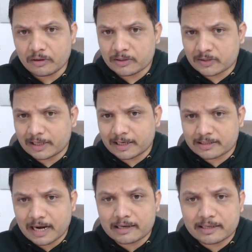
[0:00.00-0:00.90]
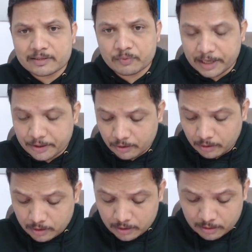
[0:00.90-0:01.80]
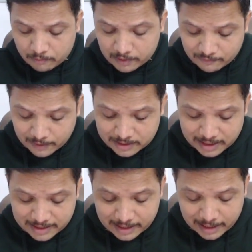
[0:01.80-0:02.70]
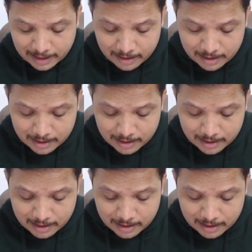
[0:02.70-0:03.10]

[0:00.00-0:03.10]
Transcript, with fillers: So let us start this video with first agenda